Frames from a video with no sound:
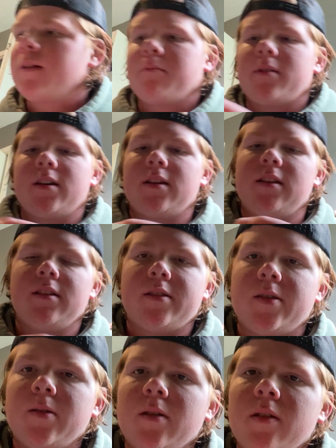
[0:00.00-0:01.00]
My
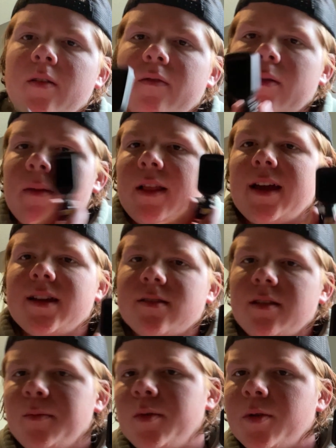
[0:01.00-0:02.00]
tuner from my last
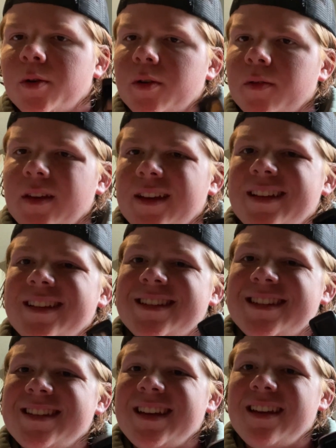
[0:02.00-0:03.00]
TEMU order that
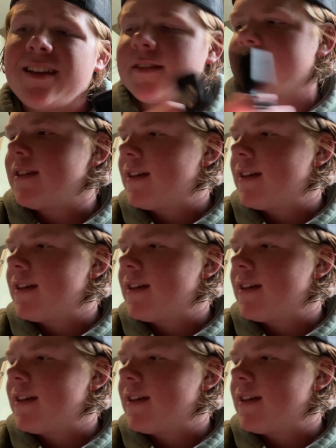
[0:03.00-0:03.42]
stinks.